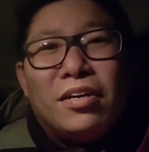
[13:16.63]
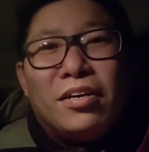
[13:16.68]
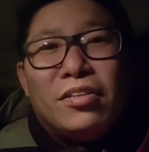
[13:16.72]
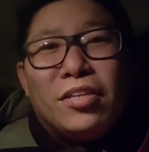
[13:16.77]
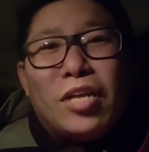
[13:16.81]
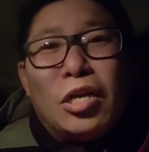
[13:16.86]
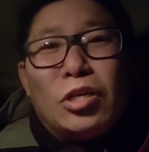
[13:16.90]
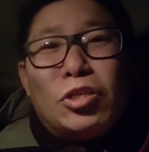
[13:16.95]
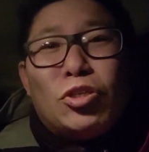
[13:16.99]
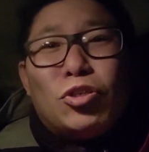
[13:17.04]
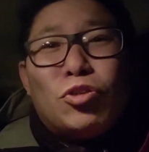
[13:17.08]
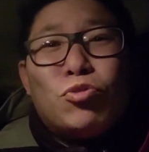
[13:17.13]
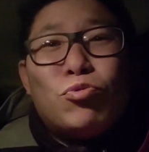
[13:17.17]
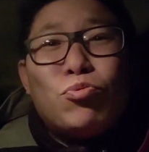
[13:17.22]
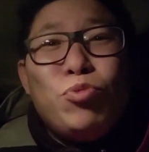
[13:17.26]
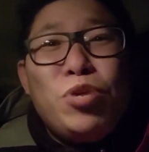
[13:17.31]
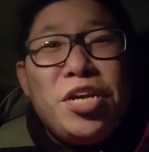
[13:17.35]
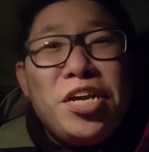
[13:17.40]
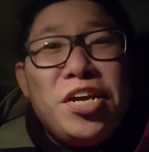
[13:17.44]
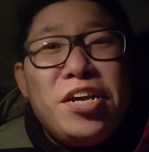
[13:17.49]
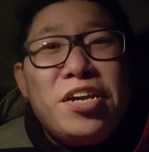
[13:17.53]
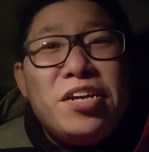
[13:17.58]
There's
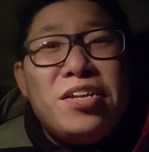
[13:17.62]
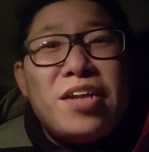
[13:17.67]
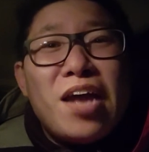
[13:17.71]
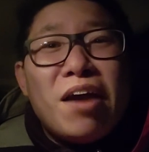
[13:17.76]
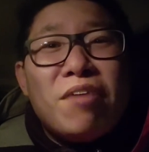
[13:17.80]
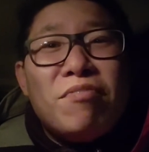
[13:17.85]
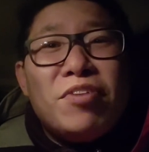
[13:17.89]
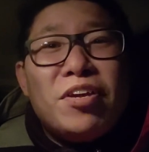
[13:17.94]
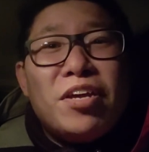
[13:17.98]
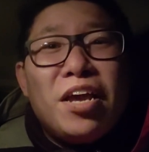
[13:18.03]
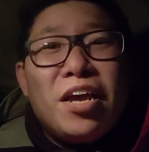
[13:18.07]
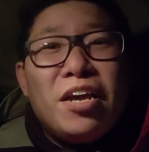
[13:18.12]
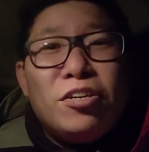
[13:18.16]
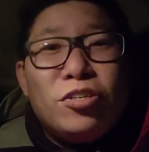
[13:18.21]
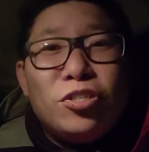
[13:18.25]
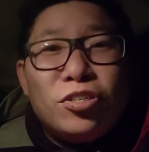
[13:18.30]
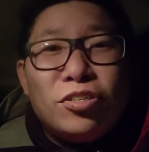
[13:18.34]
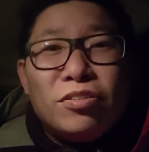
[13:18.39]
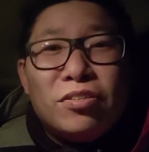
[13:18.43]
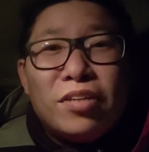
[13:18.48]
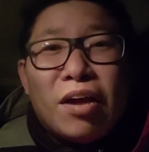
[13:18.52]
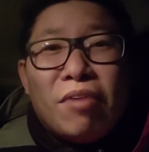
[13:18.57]
three
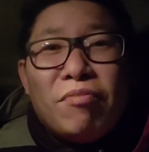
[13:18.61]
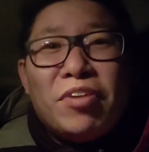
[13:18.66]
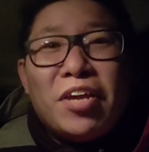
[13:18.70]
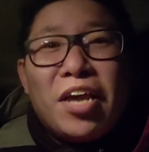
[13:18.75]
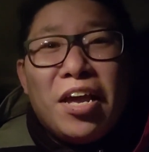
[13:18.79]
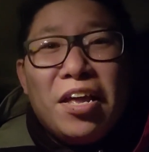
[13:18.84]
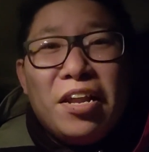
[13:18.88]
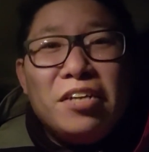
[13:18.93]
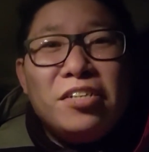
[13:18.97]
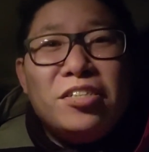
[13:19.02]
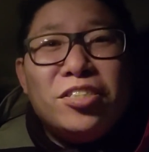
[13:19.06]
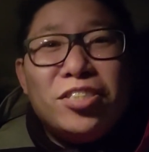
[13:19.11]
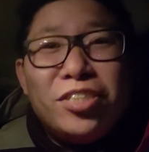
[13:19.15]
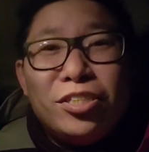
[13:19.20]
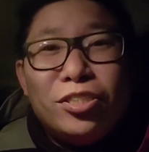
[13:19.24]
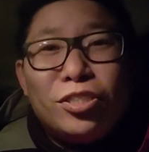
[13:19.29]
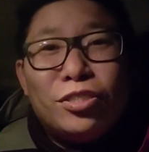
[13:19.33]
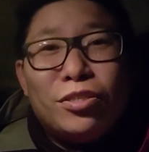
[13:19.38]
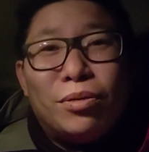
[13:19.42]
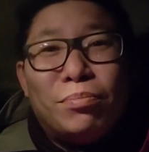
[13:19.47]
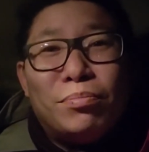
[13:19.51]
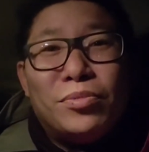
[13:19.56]
navigation, navigating
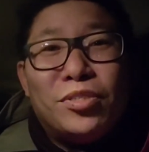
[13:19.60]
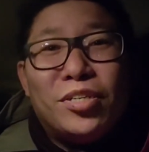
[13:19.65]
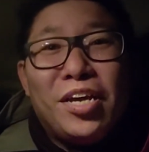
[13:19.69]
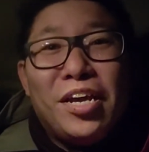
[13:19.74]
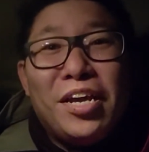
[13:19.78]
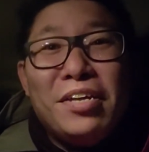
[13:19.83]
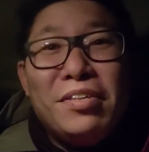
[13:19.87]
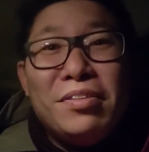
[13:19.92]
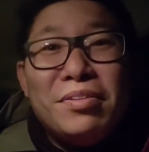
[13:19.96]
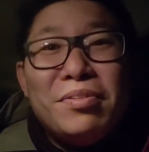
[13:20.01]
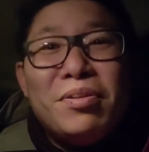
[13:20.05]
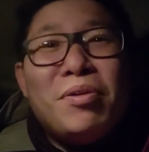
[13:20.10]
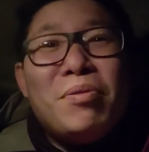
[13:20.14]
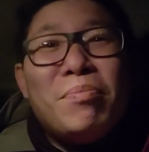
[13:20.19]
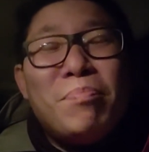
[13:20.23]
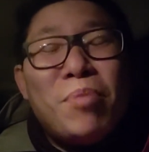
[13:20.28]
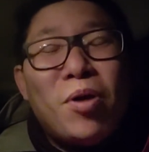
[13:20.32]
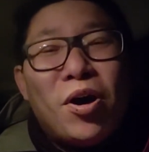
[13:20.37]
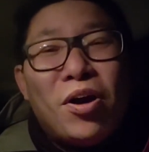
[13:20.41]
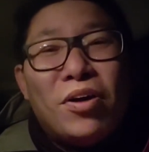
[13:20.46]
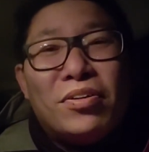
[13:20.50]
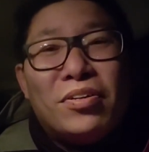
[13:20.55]
systems in their
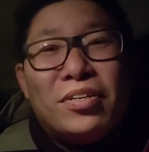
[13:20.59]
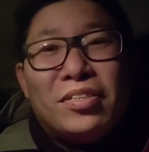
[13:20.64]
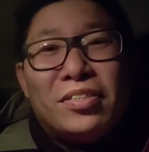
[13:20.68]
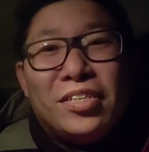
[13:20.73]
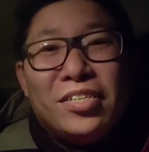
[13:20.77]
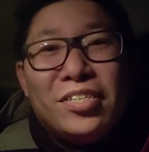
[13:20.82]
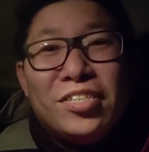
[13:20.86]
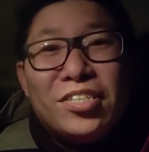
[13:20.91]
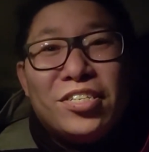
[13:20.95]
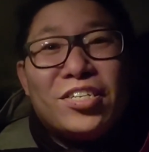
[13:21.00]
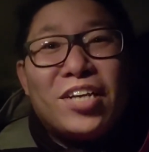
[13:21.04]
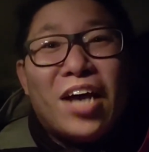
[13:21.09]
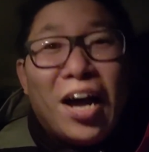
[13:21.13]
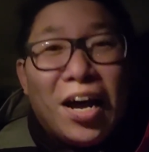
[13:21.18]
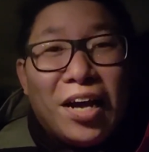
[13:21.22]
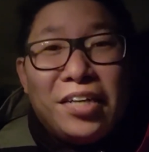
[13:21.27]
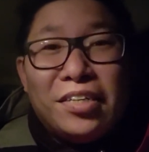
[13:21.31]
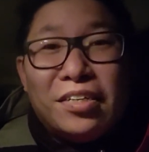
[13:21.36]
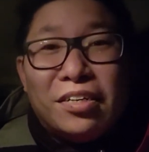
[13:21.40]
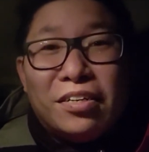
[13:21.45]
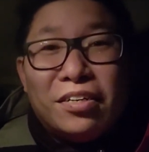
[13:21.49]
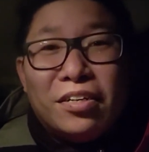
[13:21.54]
body.
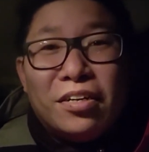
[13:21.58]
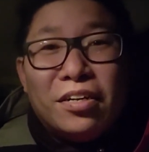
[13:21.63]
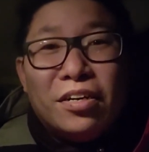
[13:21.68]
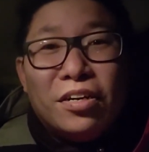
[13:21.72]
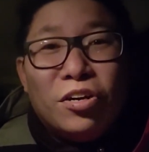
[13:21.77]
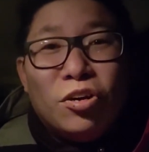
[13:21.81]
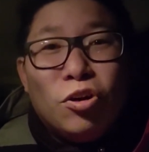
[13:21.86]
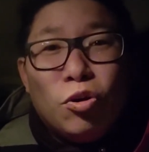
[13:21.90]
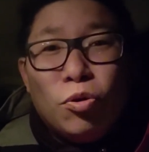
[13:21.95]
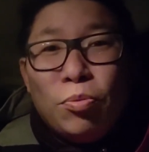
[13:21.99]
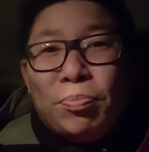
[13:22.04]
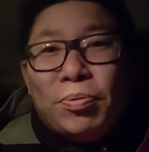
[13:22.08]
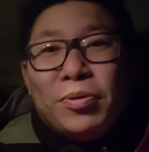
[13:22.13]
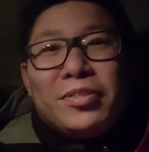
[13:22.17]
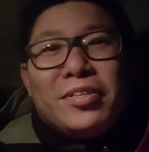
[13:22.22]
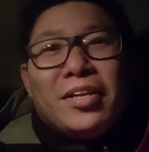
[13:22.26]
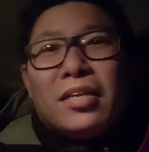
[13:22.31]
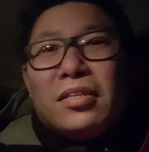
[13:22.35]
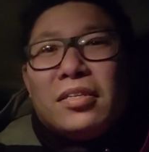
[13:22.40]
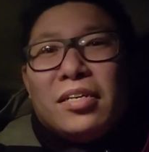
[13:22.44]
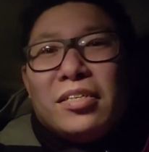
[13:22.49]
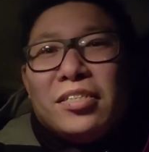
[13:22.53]
Design it. Who put
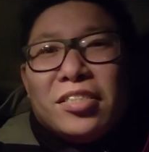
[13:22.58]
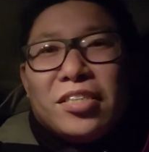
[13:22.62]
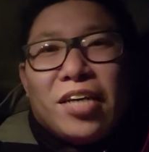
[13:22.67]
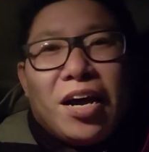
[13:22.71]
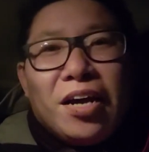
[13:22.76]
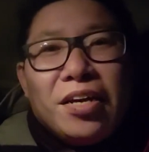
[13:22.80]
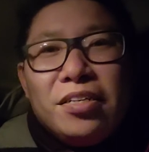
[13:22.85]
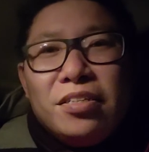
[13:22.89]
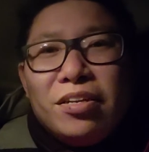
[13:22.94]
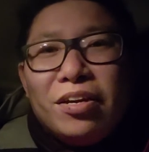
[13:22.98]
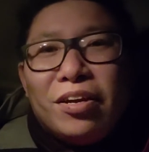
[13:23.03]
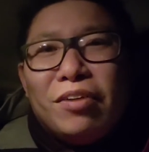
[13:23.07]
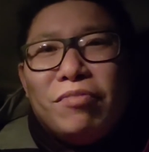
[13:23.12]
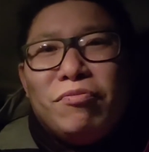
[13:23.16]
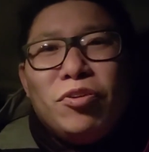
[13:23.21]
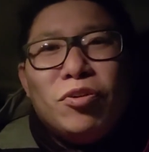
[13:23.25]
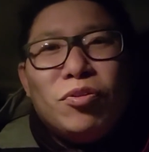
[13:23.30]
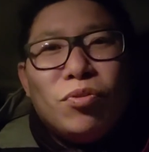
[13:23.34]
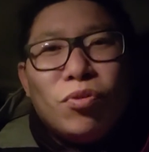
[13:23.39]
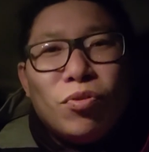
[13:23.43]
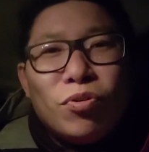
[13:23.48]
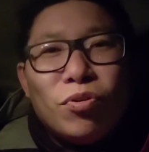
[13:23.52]
that design there? If
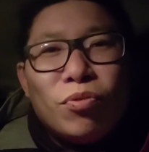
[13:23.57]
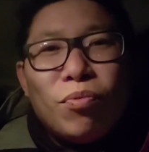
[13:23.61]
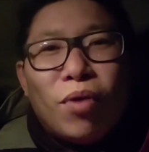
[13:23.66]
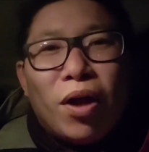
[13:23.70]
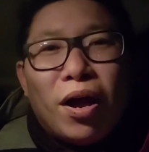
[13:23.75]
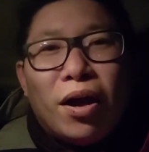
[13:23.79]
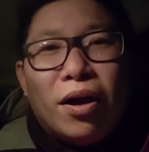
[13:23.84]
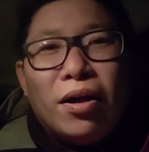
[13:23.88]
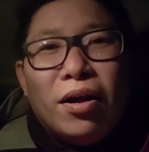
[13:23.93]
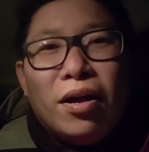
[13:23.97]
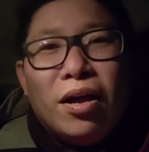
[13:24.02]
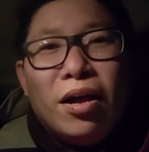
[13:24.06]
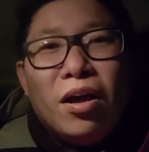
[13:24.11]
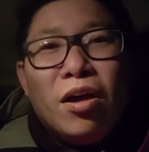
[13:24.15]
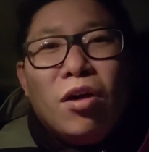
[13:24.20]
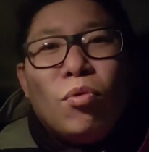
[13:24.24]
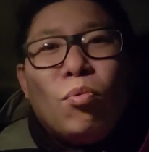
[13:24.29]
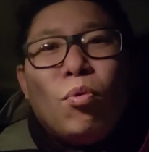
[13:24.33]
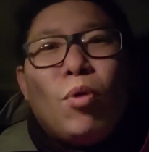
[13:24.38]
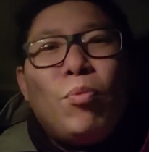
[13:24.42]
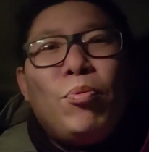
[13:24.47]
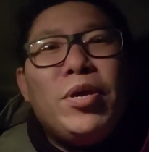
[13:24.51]
you look around,
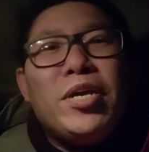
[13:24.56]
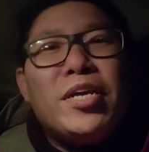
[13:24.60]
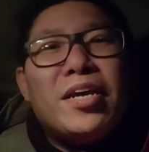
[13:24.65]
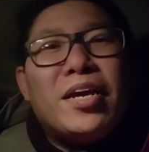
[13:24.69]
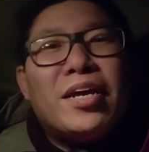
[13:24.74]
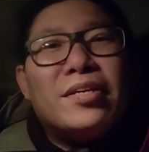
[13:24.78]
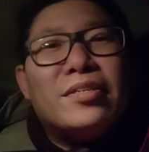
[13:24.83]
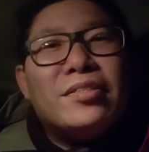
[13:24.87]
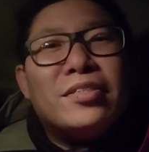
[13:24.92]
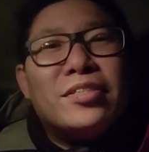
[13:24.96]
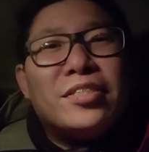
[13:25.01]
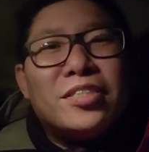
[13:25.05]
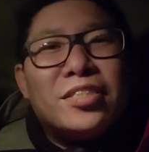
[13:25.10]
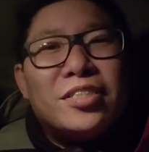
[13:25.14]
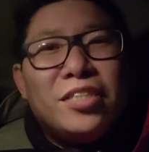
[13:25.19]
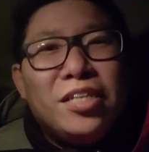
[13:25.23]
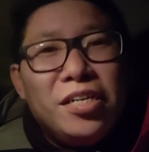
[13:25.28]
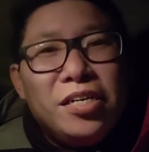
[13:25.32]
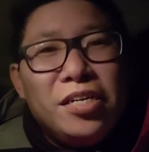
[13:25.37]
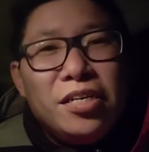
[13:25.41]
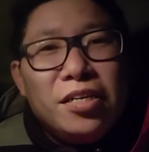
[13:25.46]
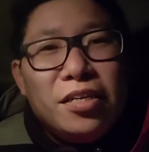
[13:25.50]
what we can
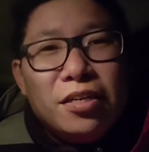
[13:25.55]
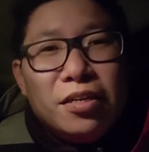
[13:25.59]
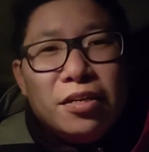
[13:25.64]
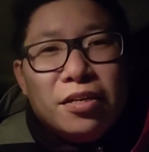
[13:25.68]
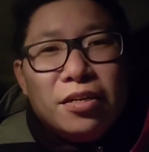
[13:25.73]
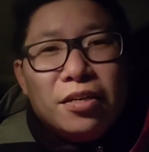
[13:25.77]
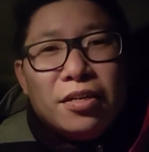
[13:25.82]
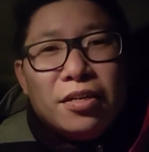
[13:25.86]
see